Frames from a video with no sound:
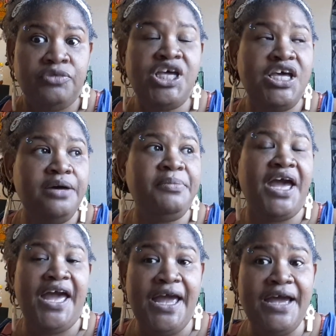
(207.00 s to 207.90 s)
him
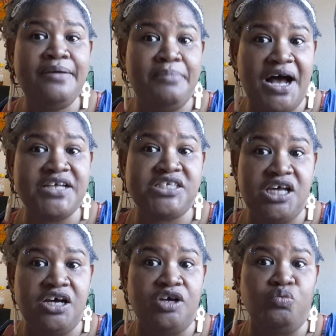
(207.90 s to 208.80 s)
and my
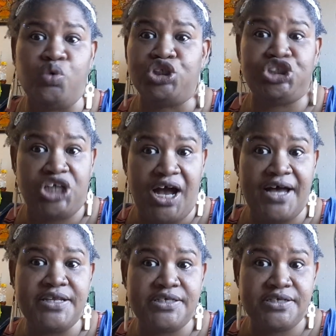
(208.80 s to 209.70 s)
son were shot.